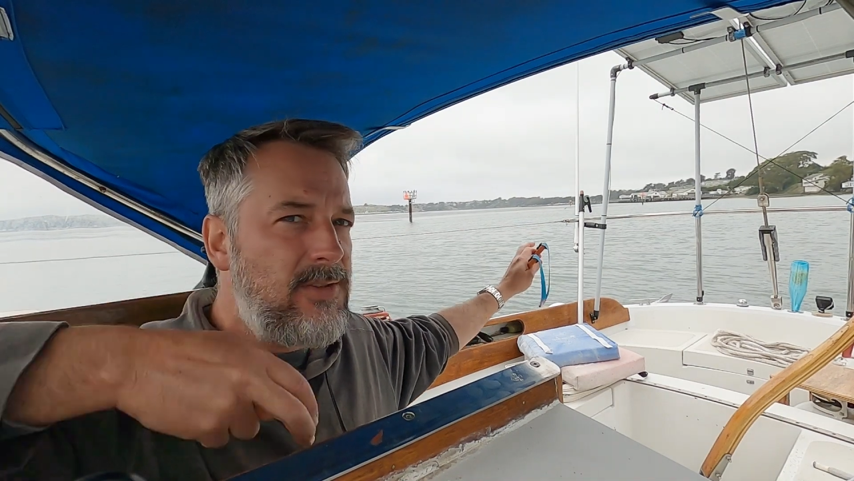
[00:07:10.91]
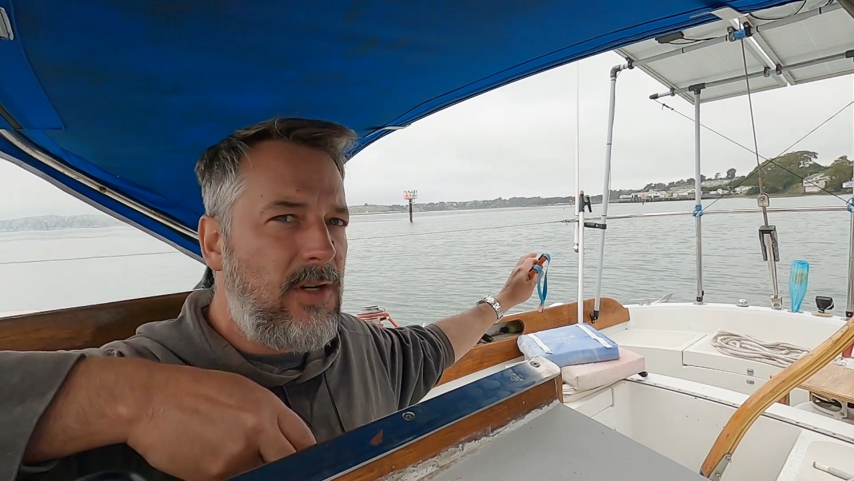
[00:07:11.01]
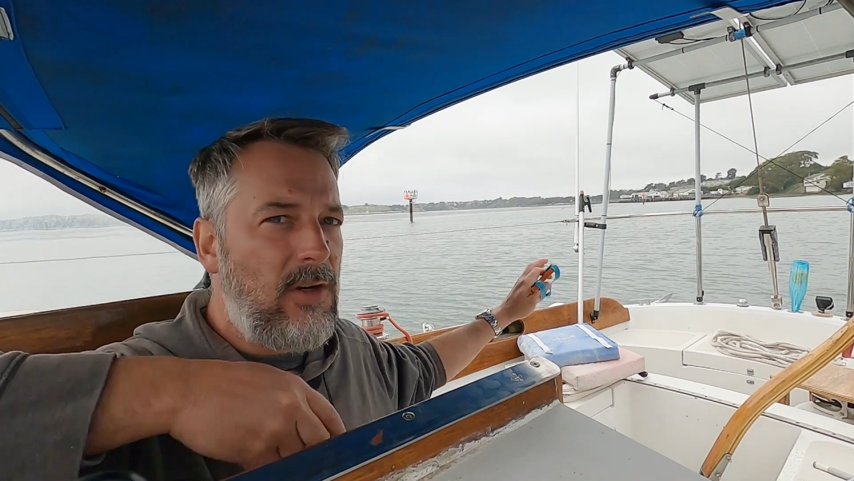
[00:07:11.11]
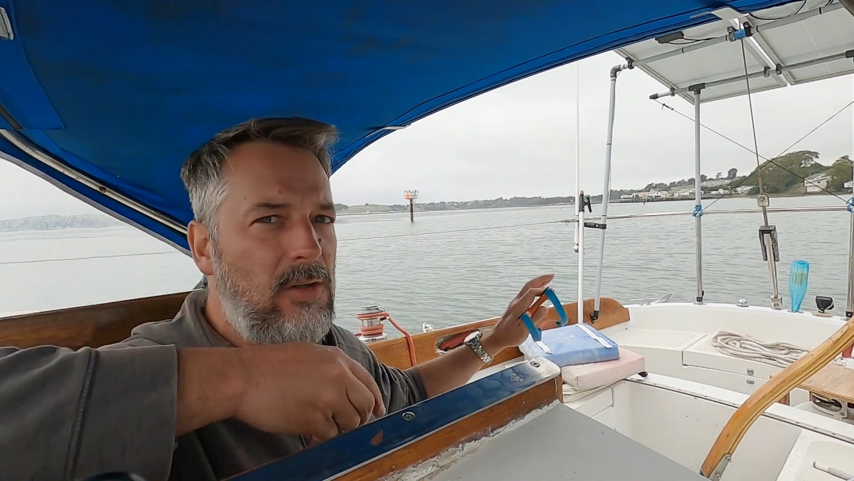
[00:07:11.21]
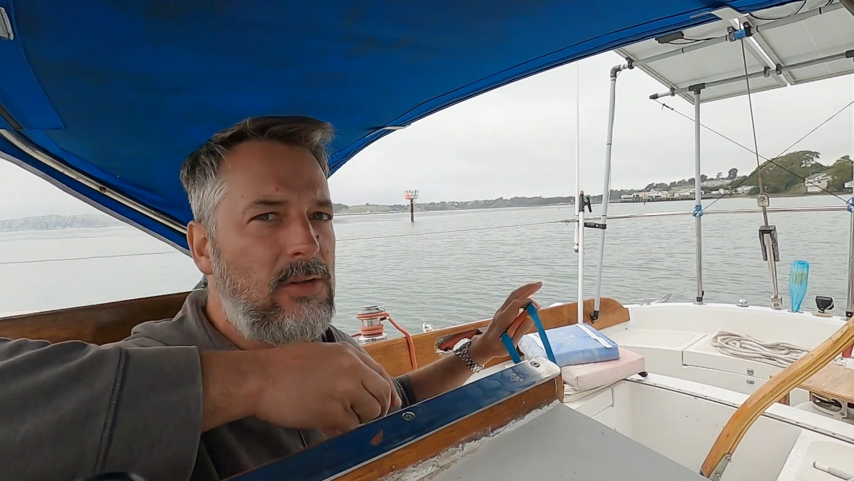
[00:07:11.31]

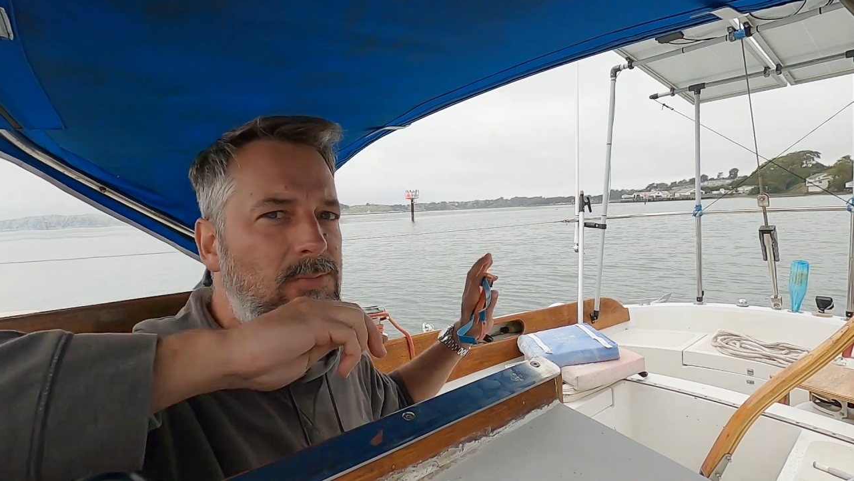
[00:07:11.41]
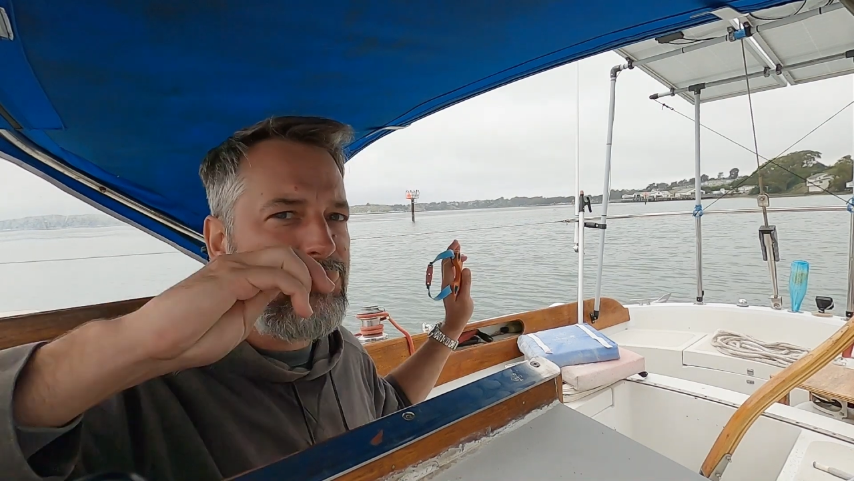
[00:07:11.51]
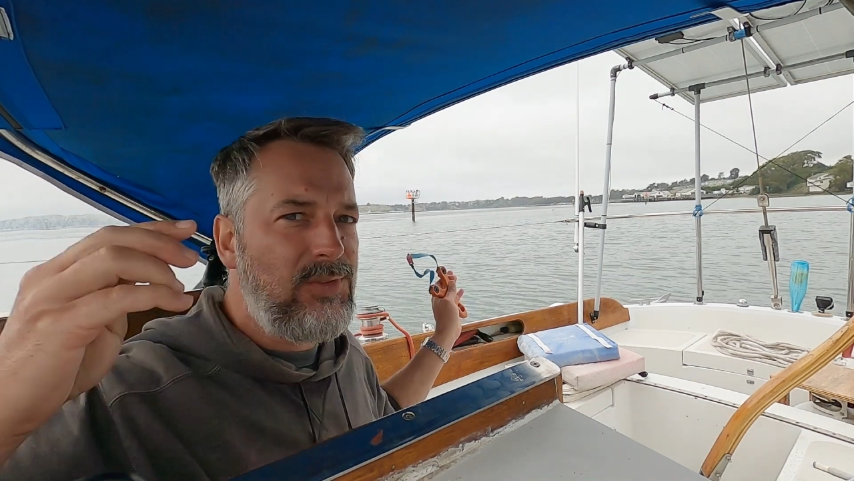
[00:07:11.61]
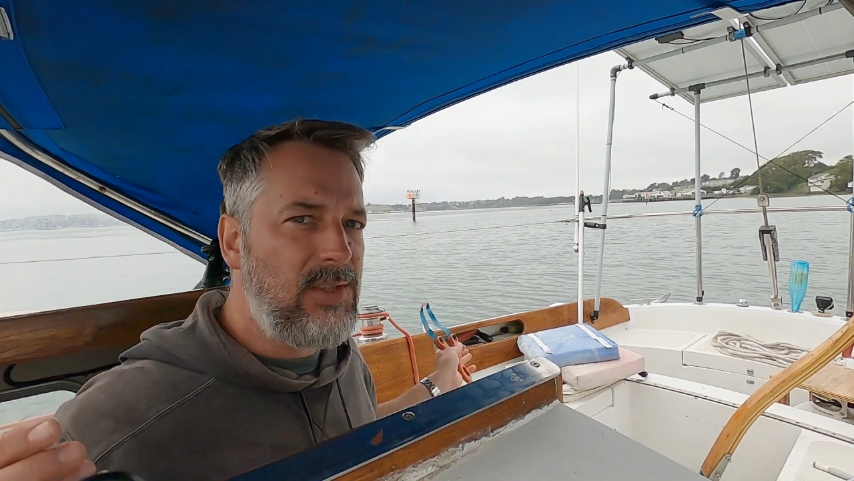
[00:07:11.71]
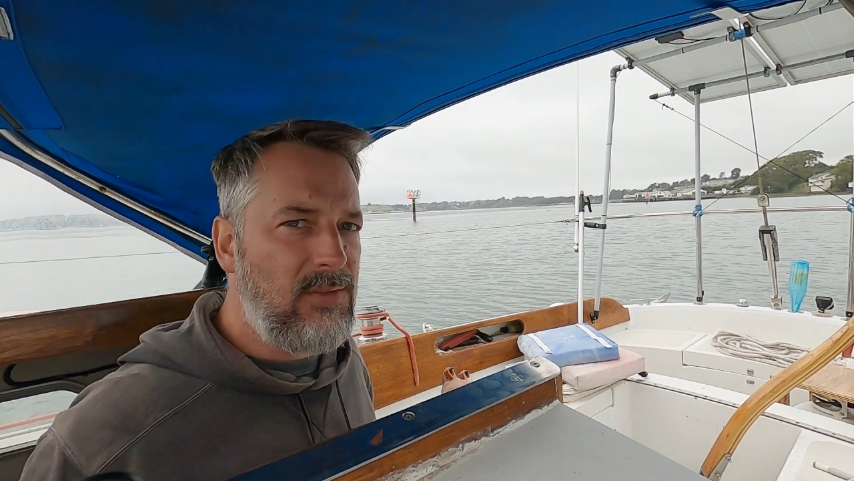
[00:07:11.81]
all
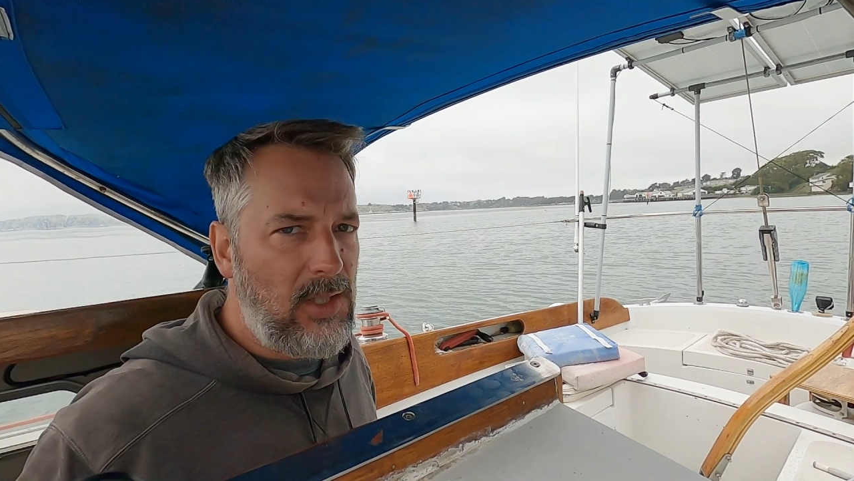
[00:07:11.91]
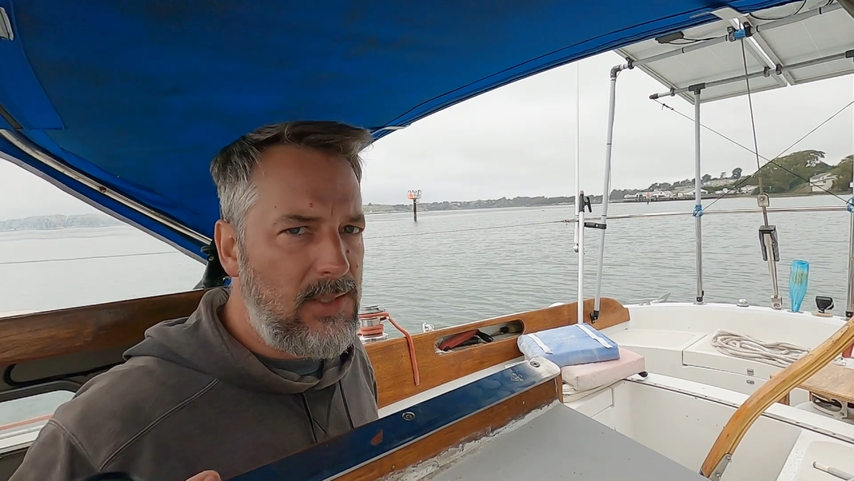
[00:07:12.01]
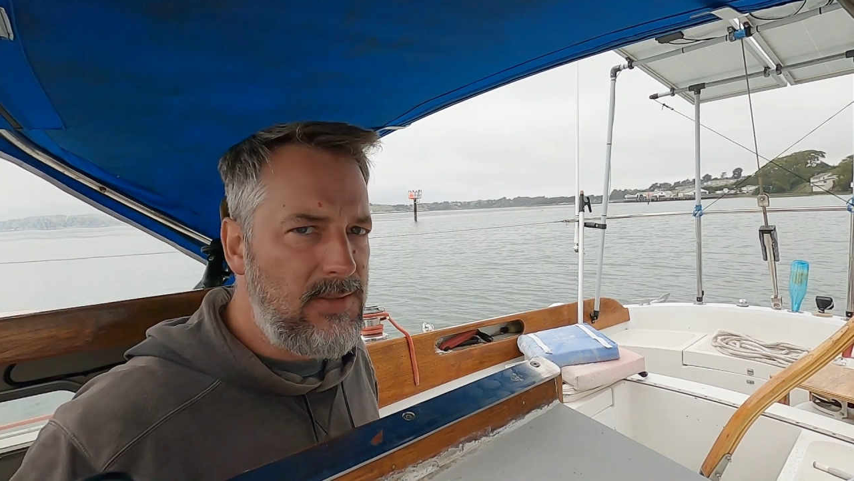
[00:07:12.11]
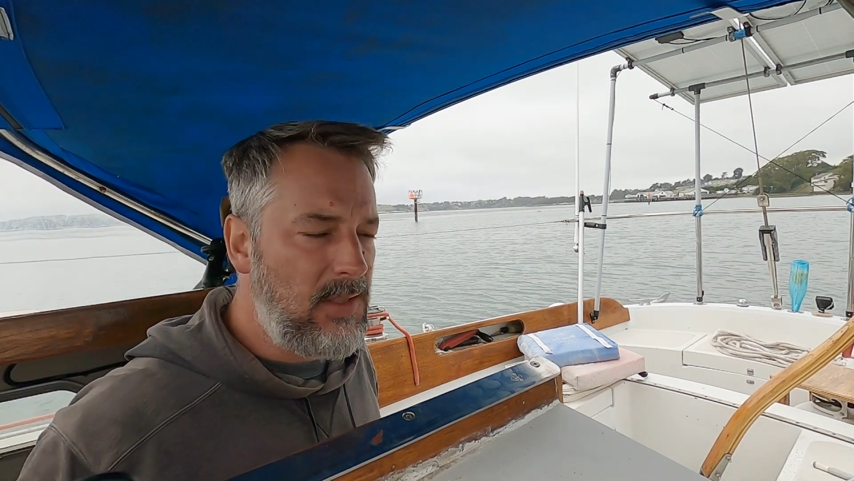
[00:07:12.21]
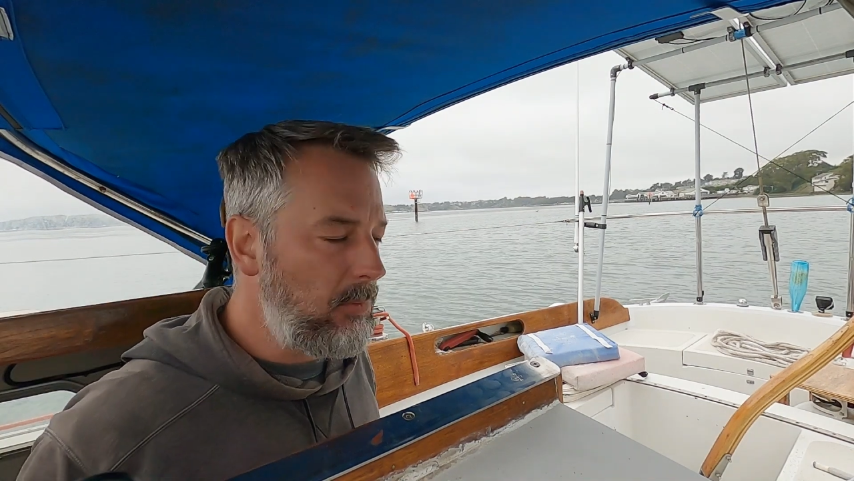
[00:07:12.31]

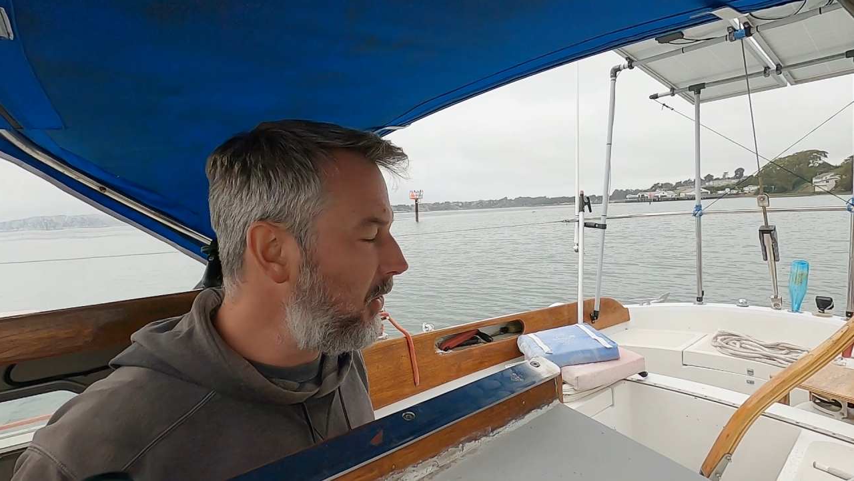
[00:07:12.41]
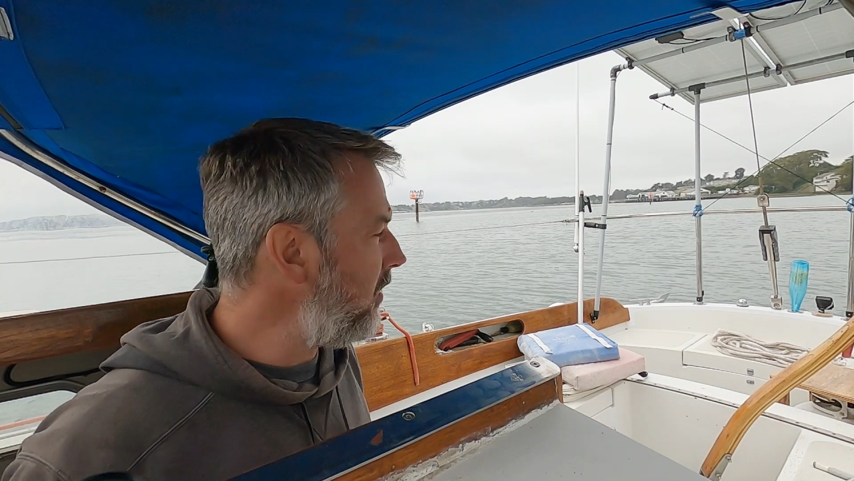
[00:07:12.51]
similar